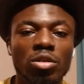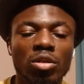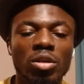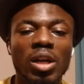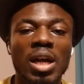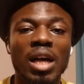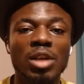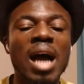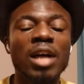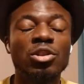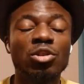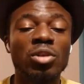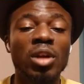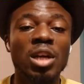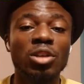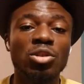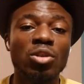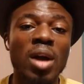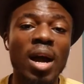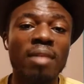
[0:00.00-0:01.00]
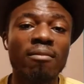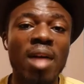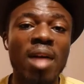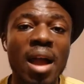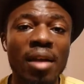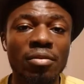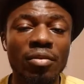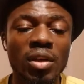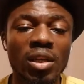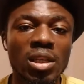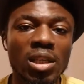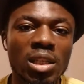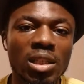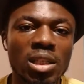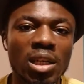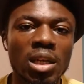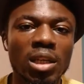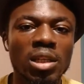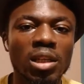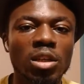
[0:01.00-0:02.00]
So as soon as you arrive in
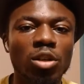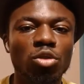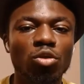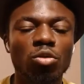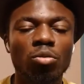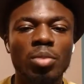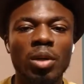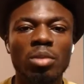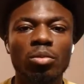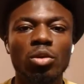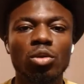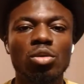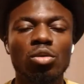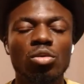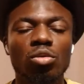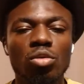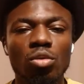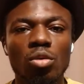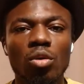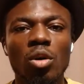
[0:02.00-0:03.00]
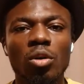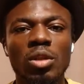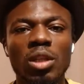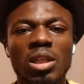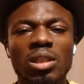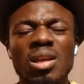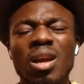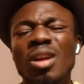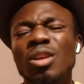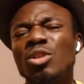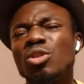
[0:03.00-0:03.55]
Italy, you'll be able to do all this.